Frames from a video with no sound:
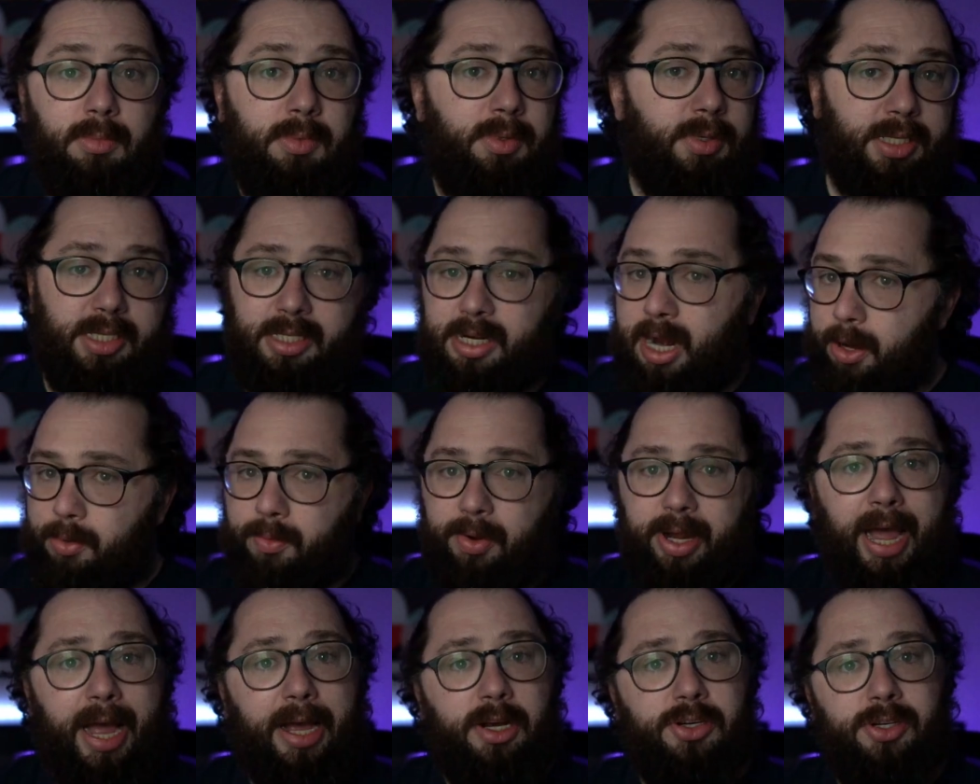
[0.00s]
It's not a
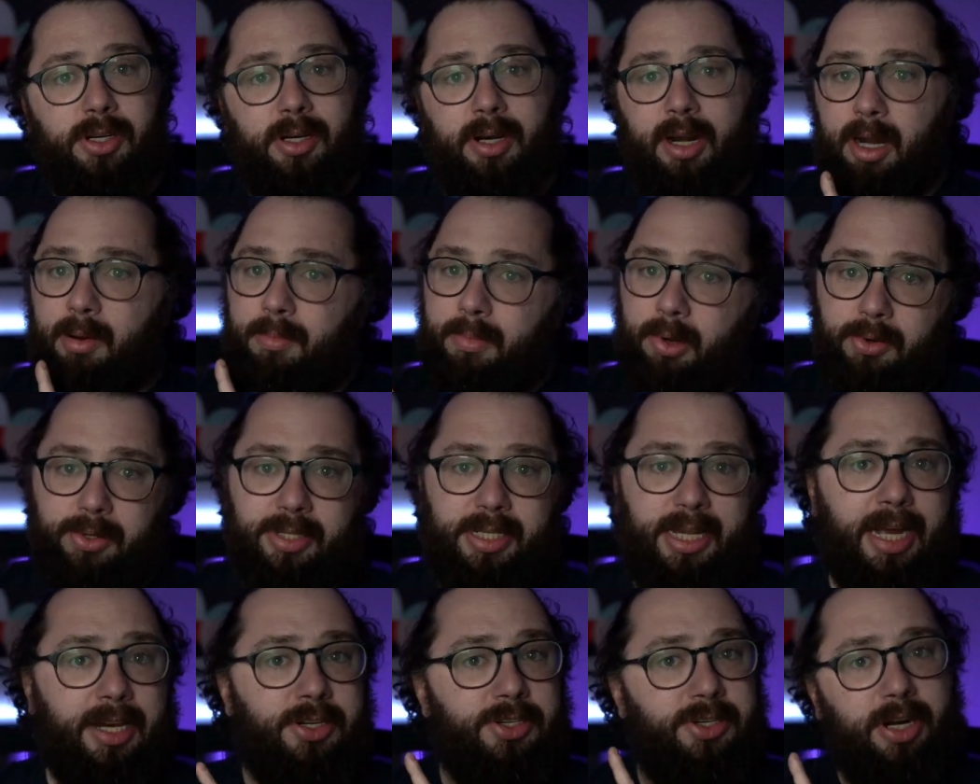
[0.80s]
reaction, not a bonus
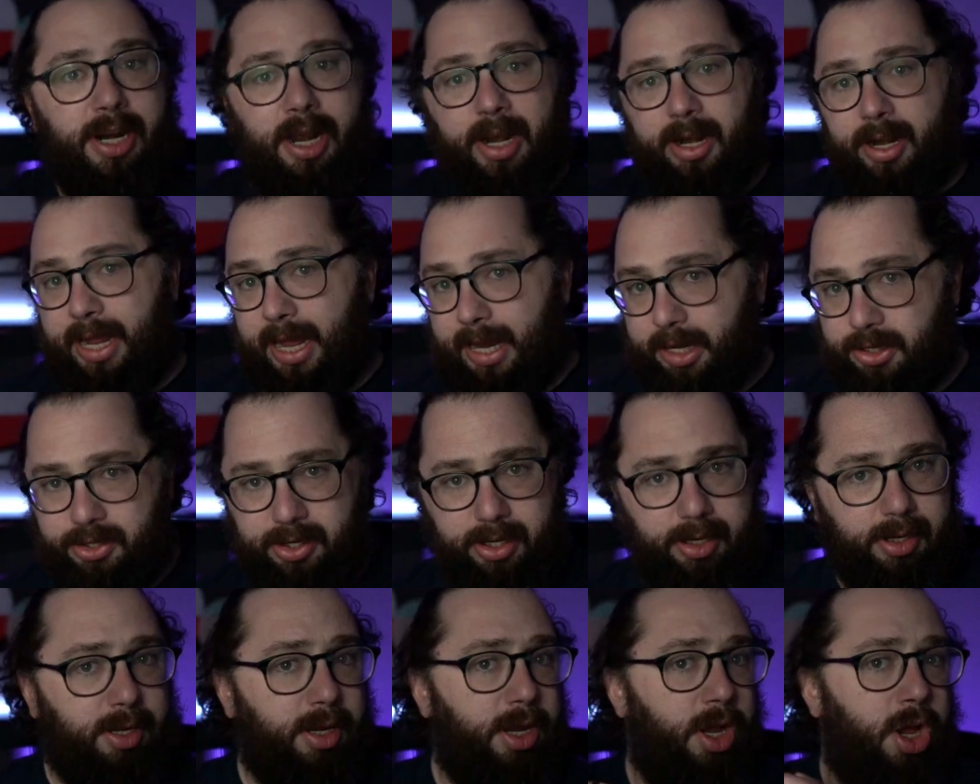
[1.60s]
action, not an
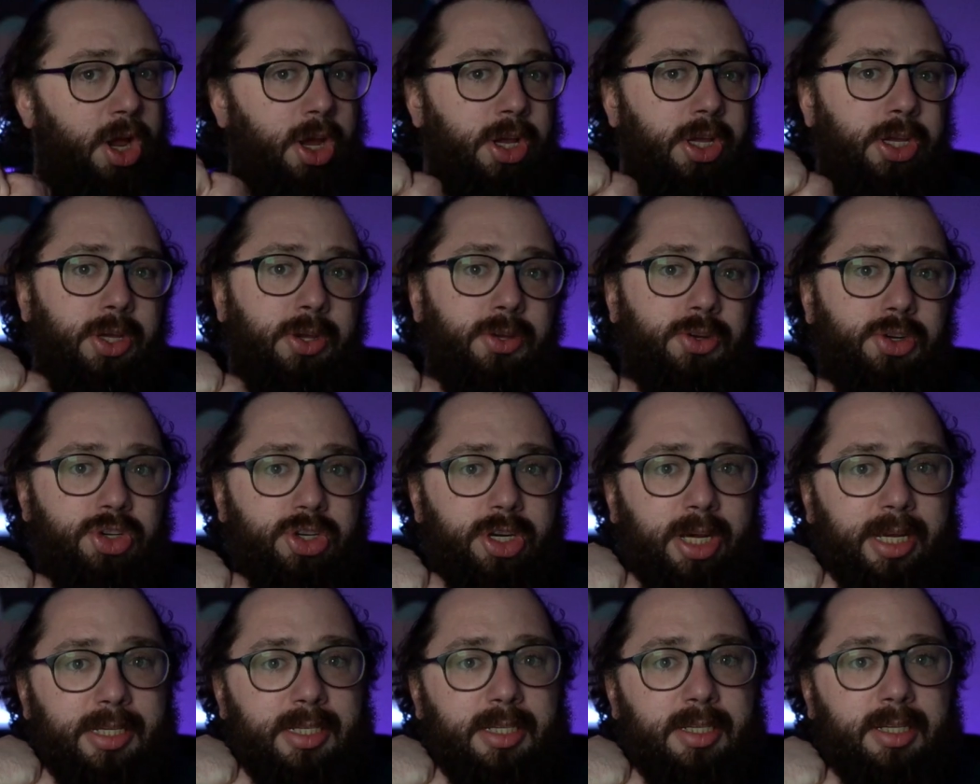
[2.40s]
action. You
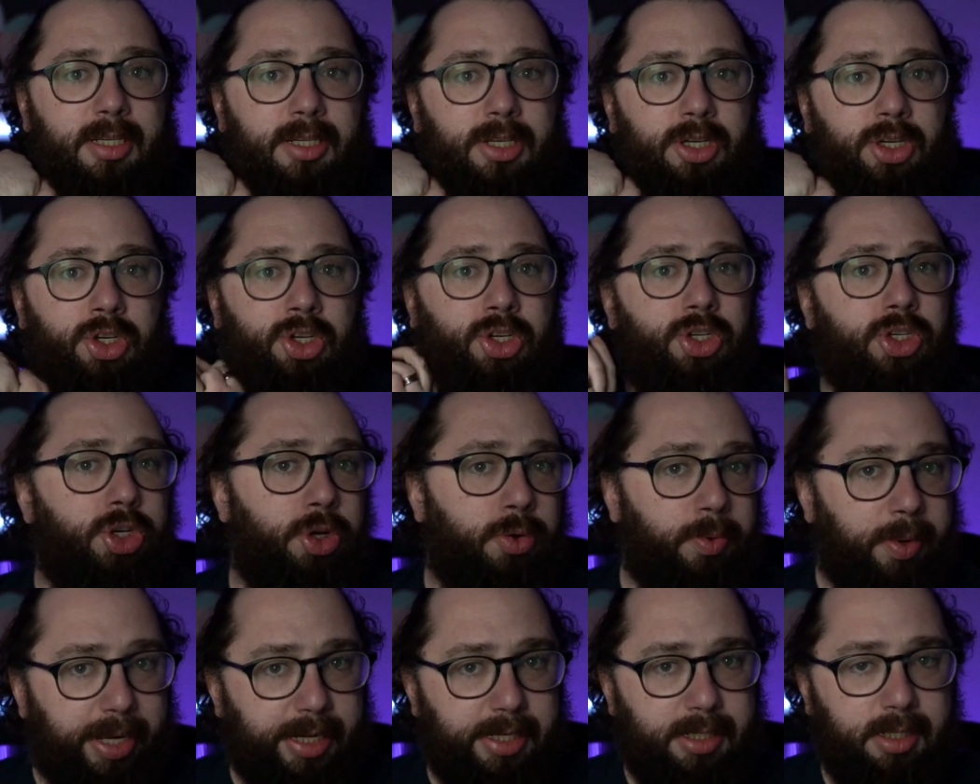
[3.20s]
just
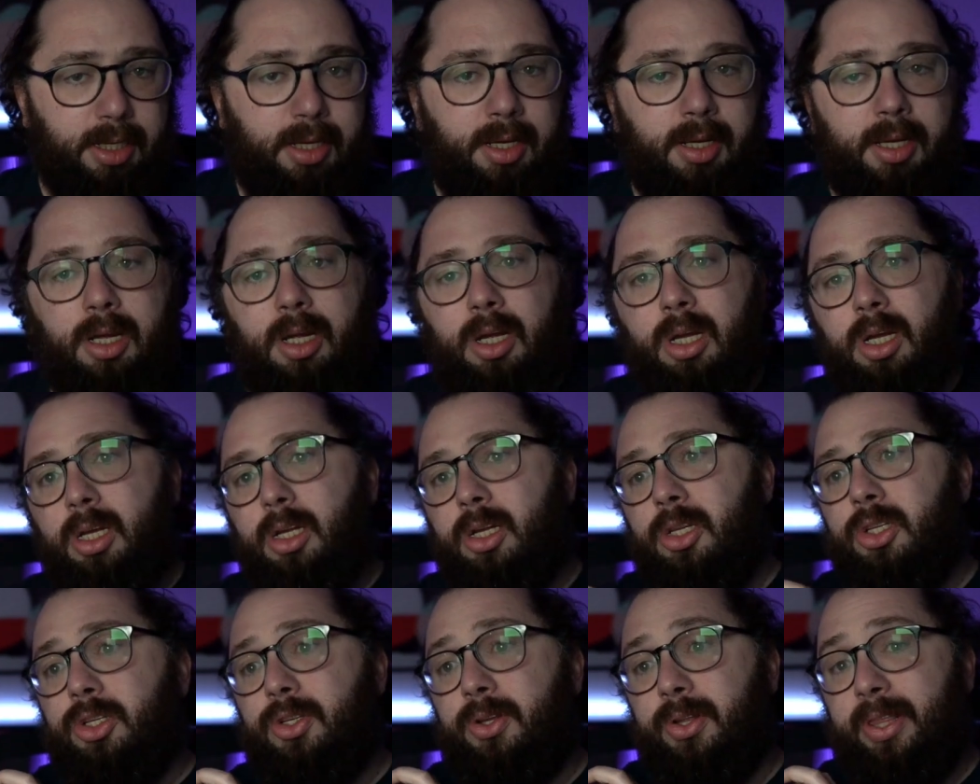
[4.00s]
do it.
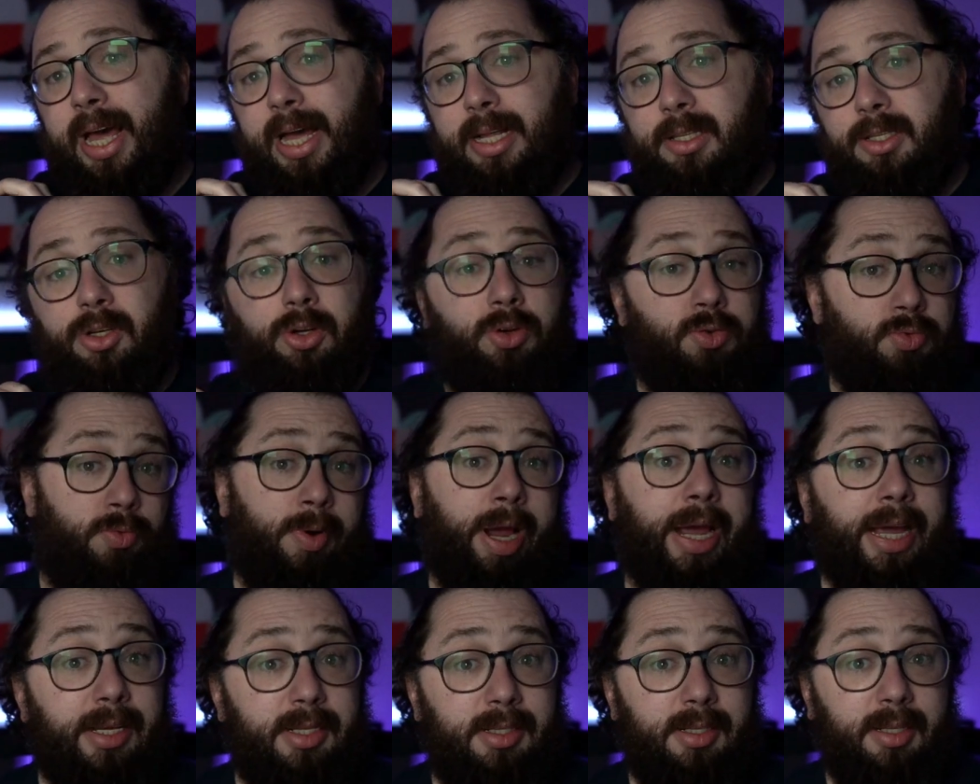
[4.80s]
So that's
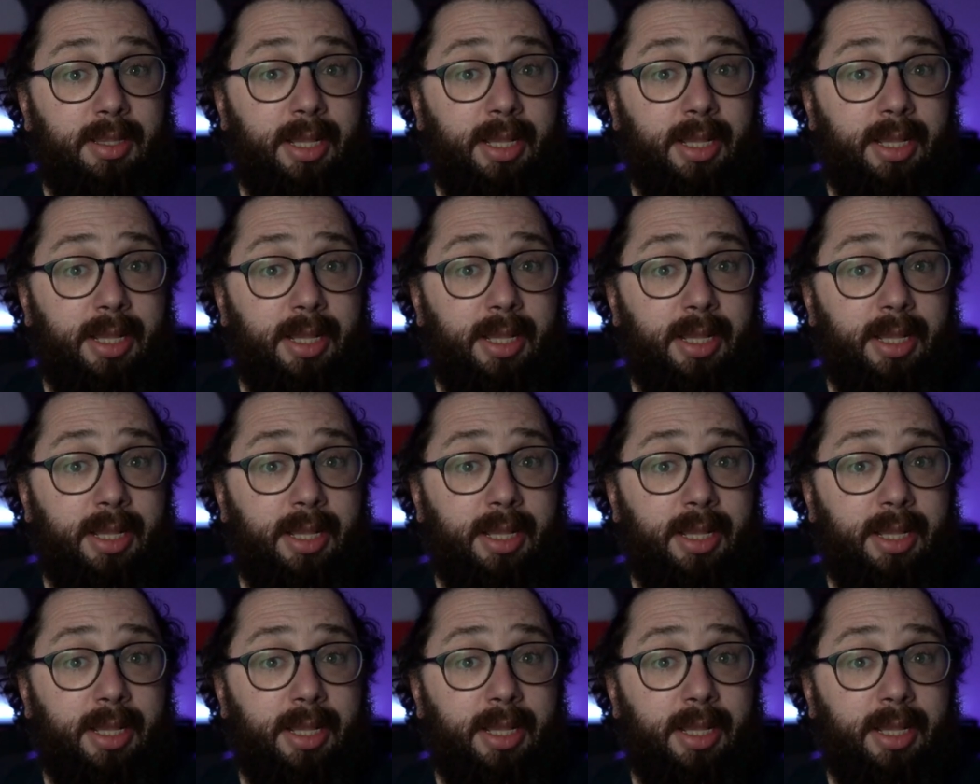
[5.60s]
great.